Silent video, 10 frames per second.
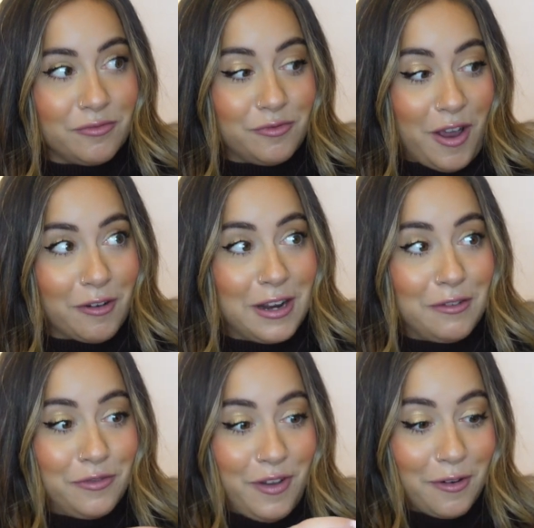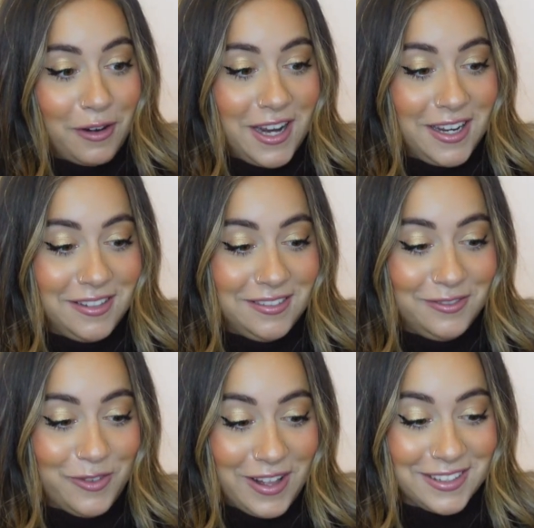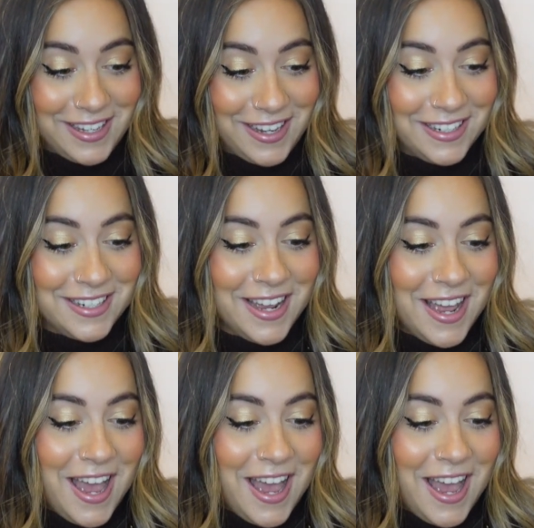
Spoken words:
very well done.